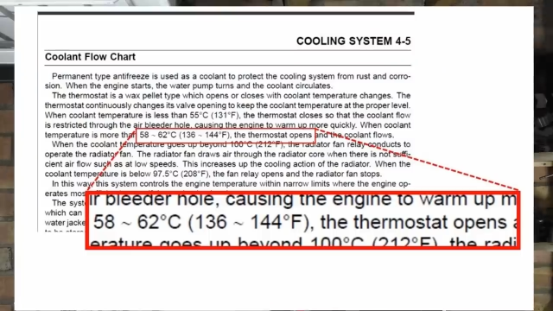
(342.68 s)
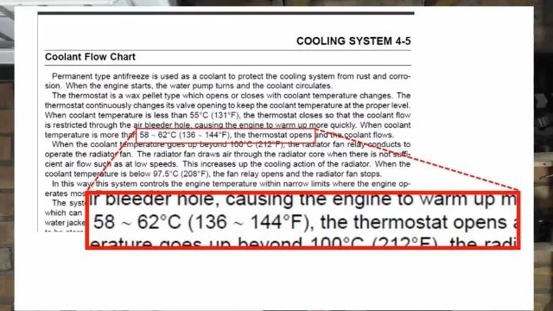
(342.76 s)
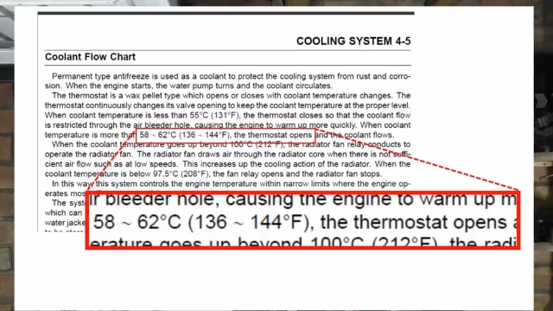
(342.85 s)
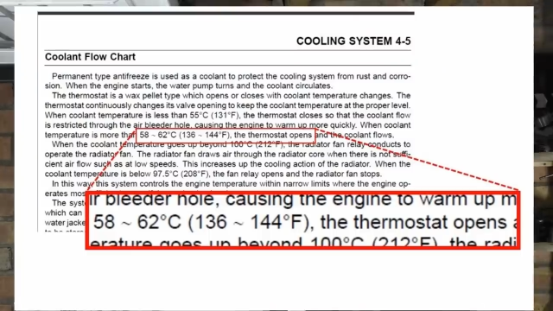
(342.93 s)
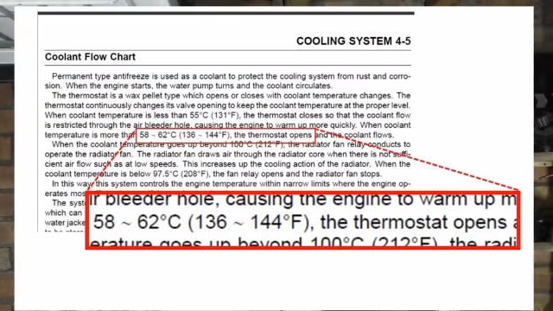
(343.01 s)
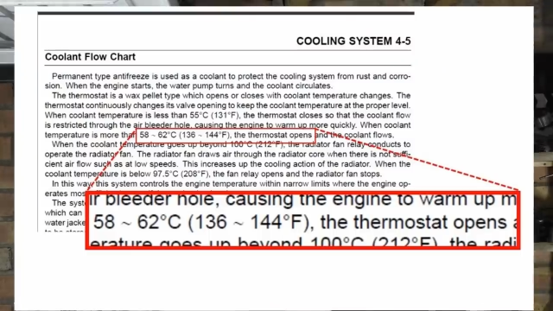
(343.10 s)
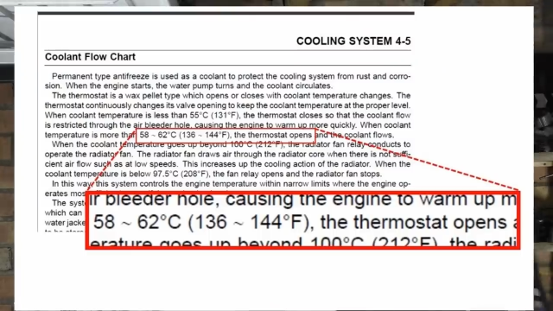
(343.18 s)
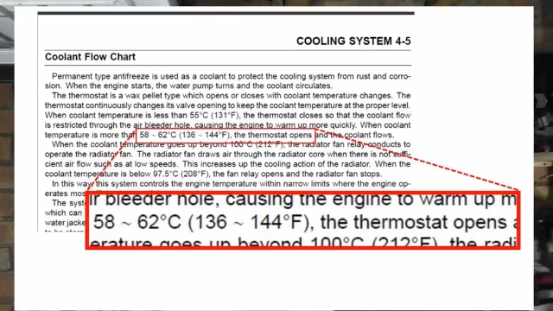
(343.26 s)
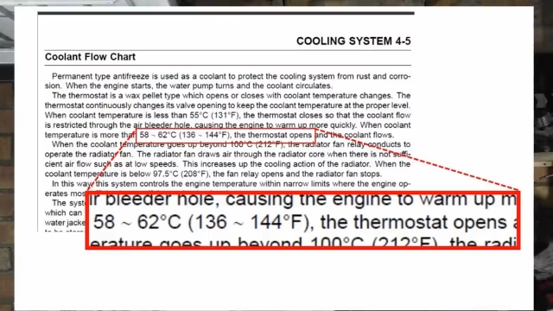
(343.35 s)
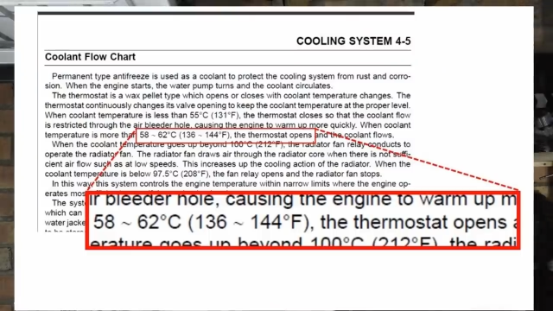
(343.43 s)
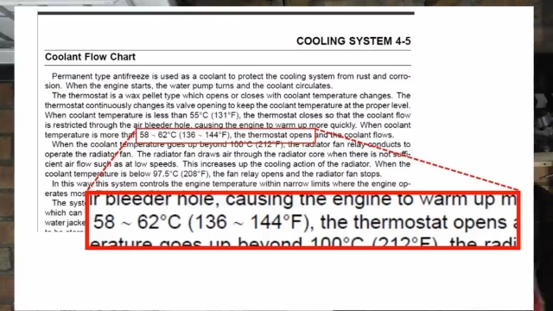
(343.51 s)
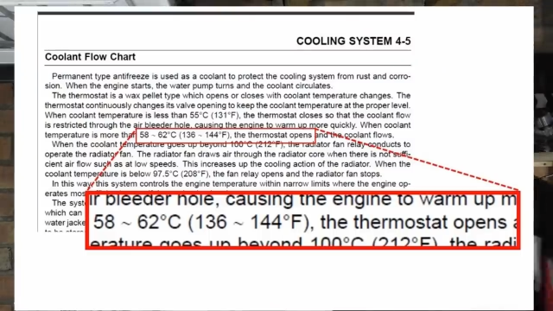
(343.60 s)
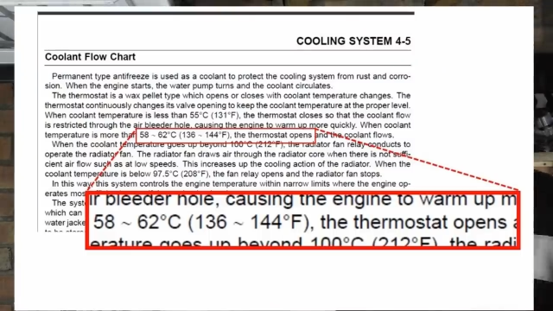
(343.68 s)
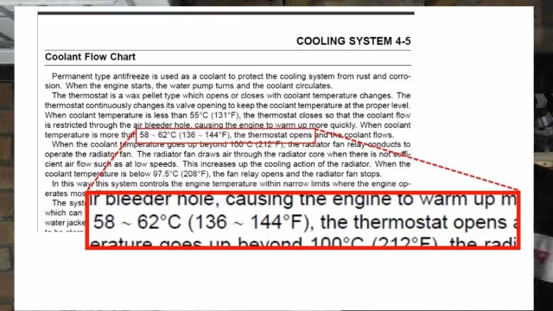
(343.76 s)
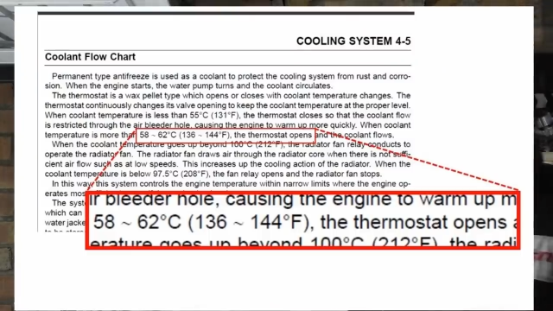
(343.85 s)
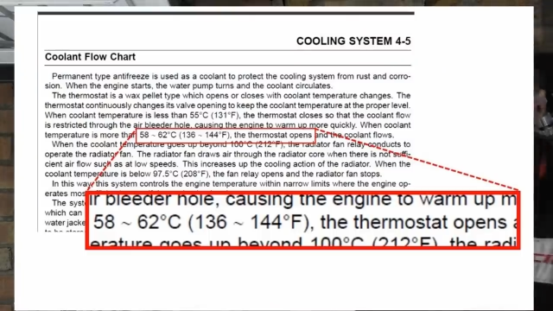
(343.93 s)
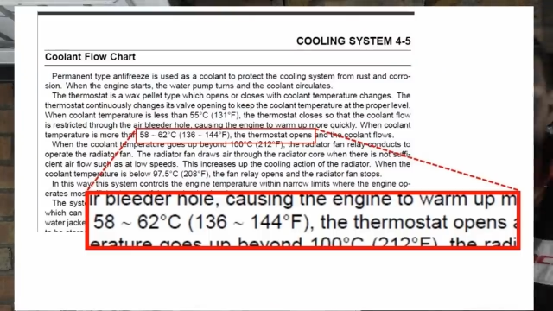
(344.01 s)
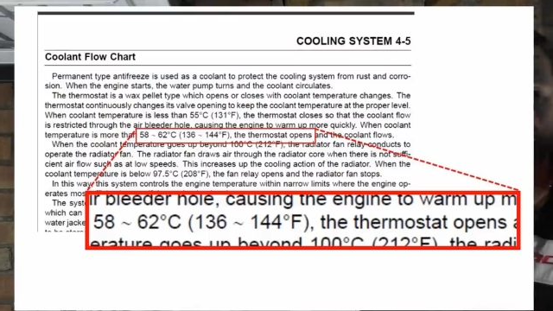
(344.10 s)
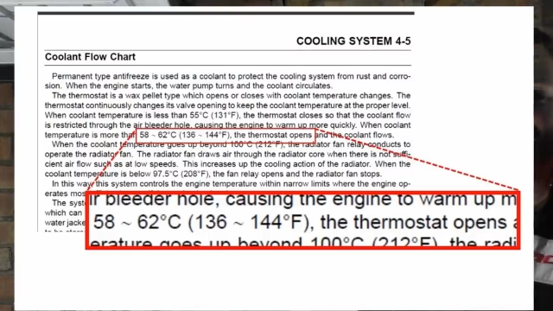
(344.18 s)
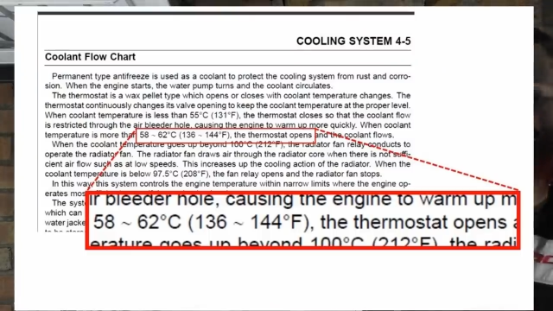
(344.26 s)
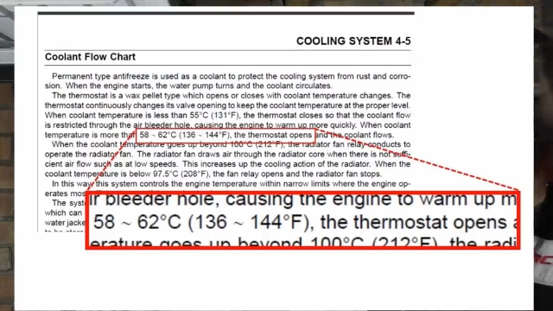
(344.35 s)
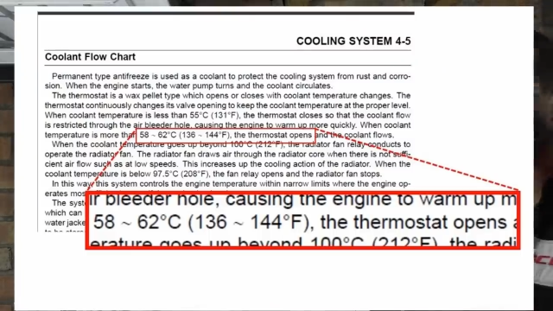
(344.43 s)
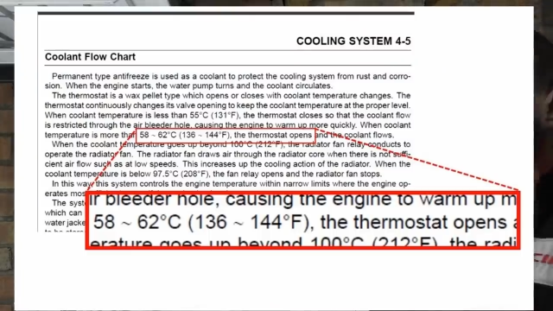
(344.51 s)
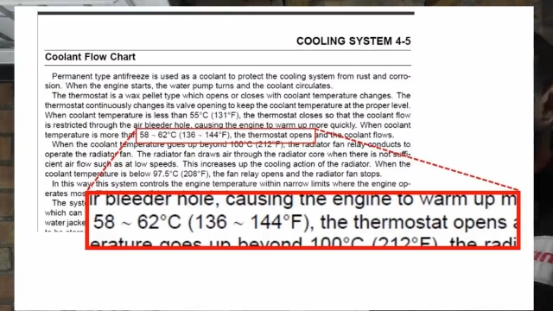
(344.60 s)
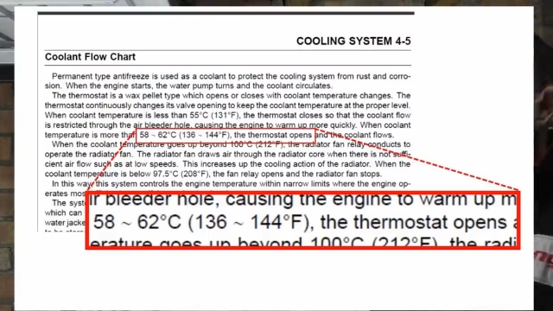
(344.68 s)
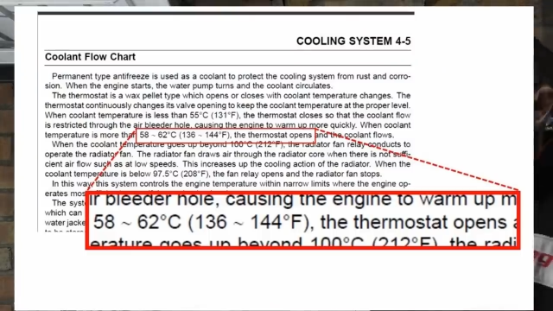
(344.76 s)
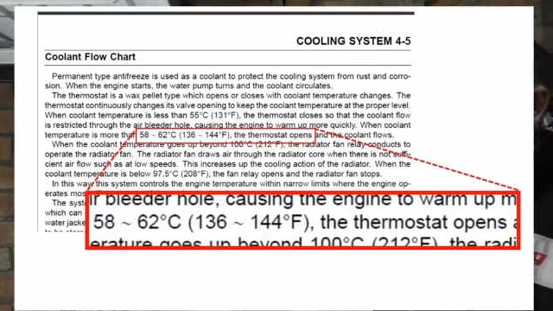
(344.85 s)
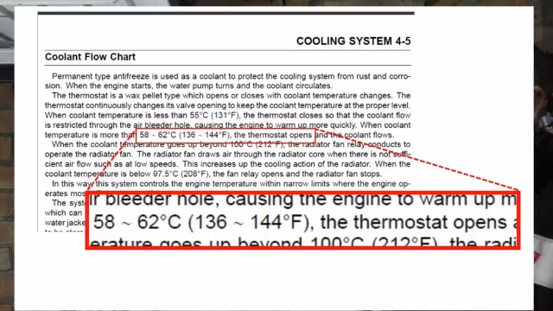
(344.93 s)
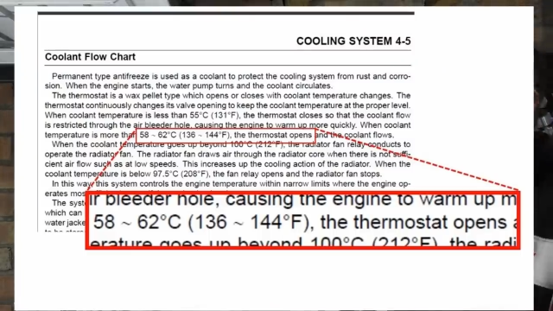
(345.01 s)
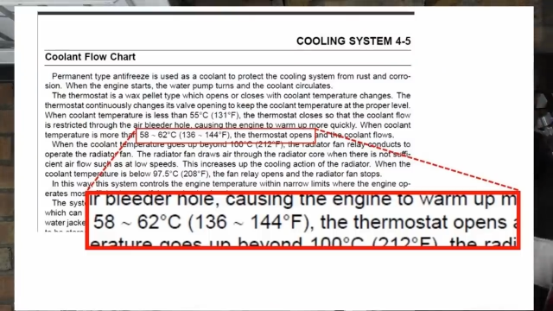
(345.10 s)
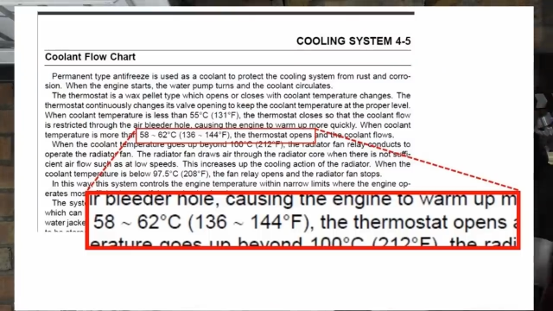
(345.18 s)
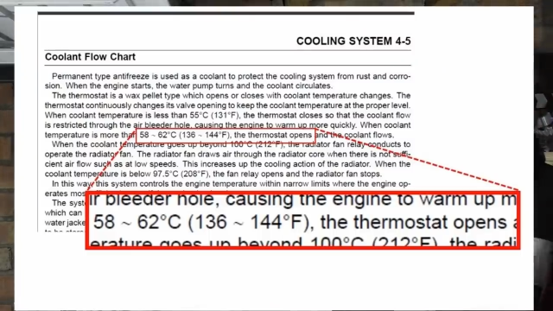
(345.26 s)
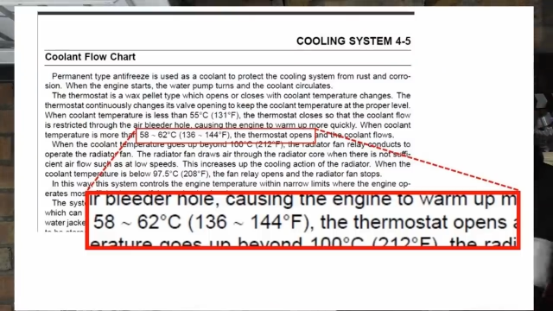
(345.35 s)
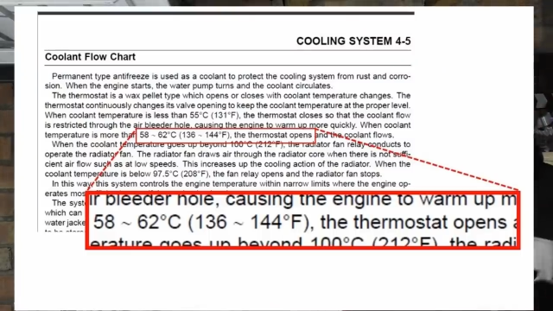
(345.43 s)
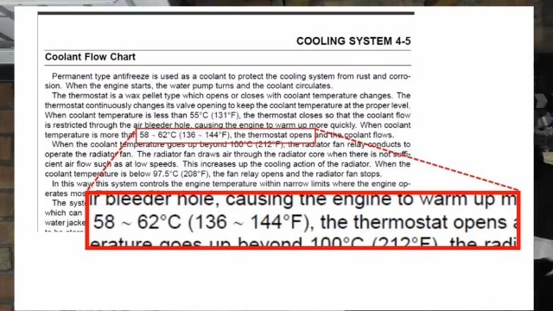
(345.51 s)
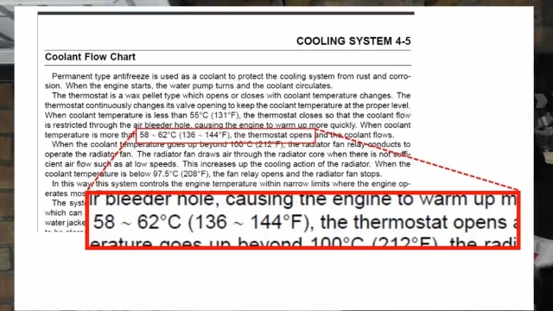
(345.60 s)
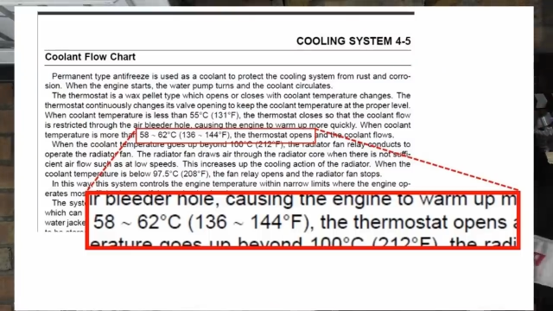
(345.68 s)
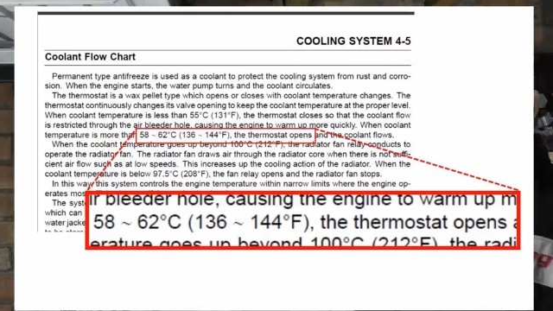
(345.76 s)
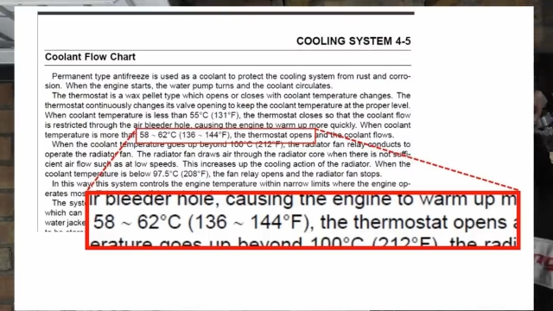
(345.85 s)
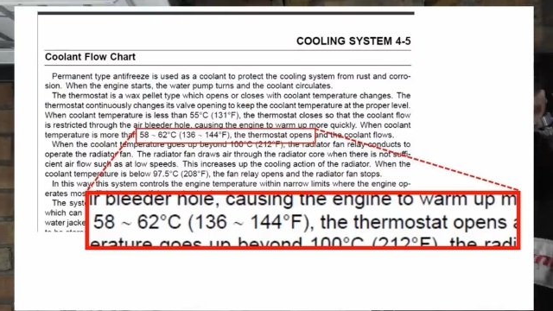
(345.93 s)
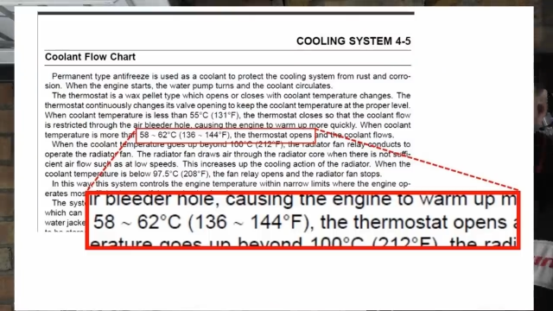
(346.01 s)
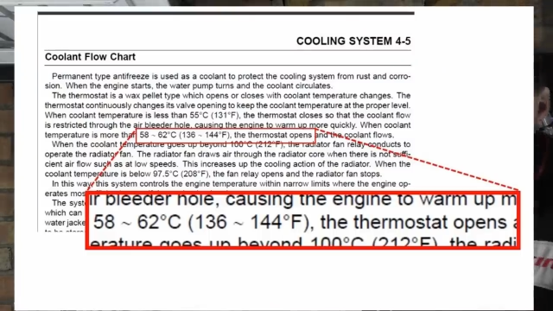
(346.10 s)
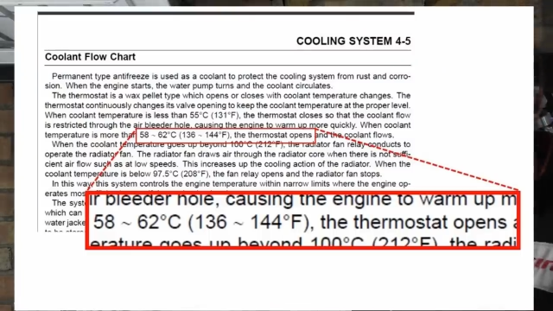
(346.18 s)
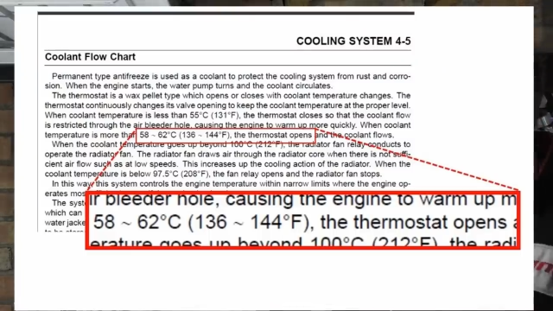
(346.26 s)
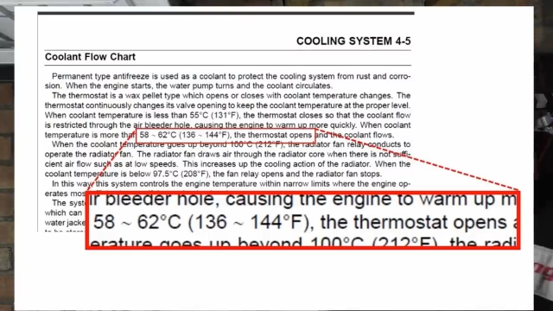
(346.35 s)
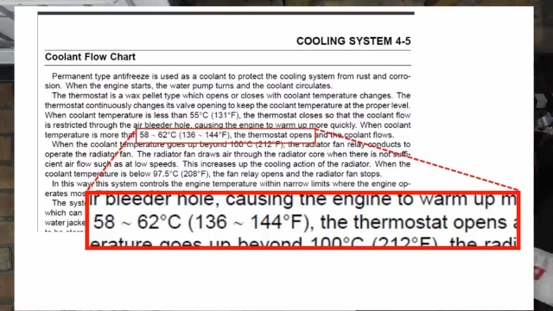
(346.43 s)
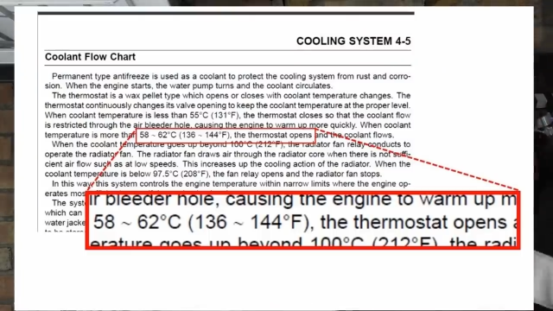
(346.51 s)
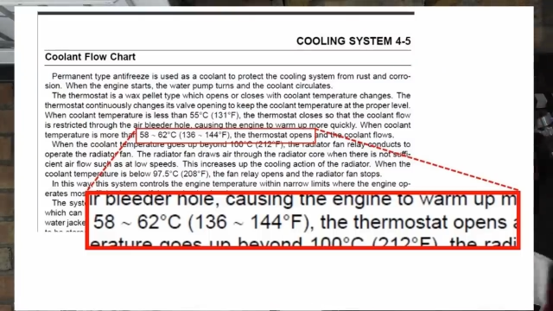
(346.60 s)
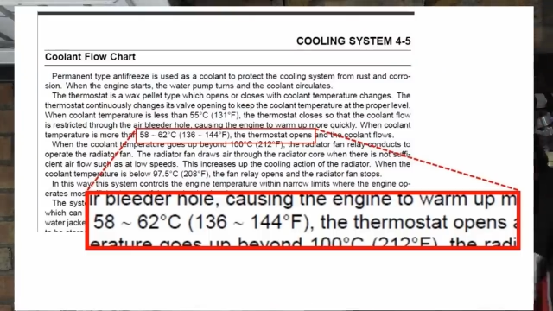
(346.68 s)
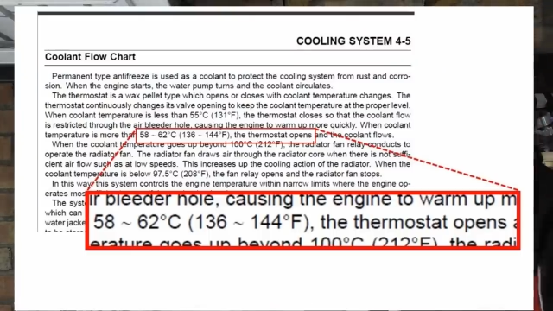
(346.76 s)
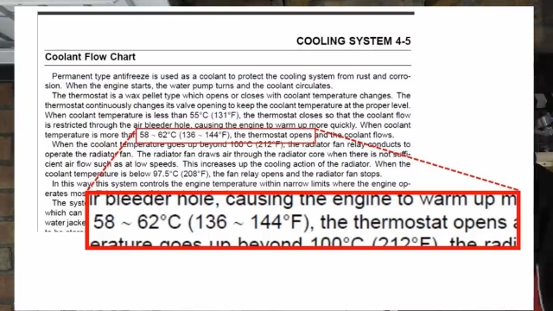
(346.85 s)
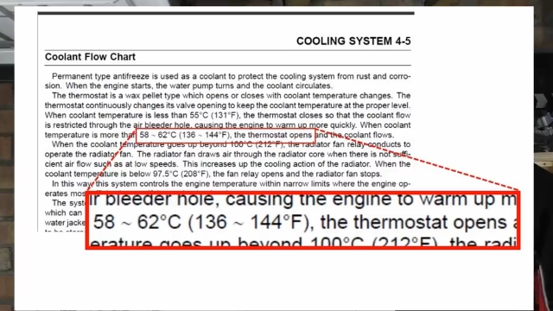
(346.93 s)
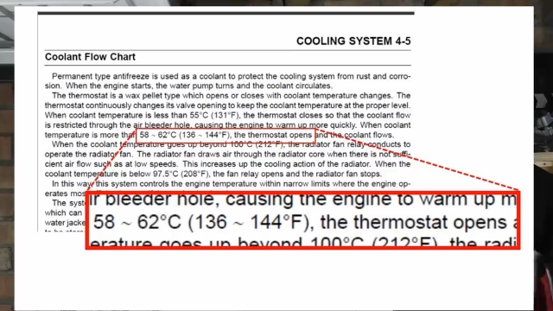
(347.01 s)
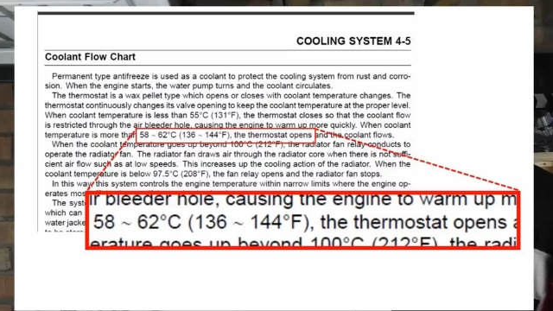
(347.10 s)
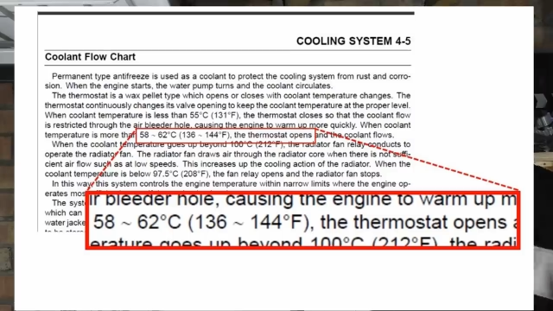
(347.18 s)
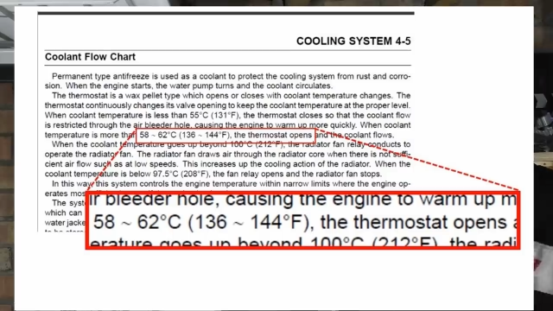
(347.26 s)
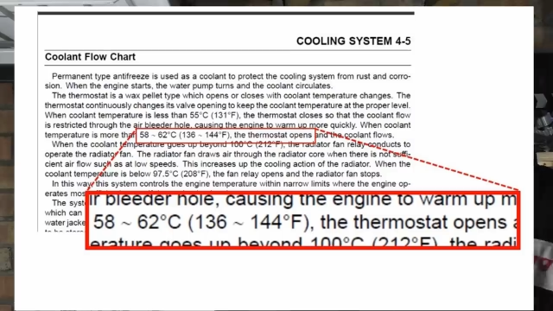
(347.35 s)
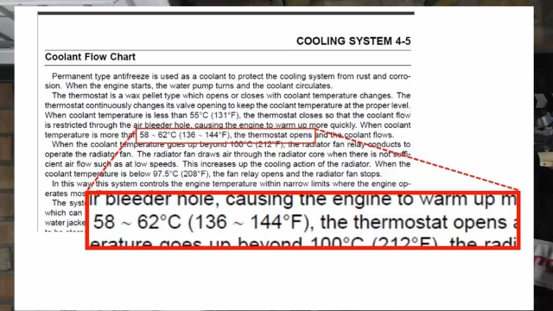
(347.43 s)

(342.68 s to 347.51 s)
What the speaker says: No face is visible, so there are no lips to read.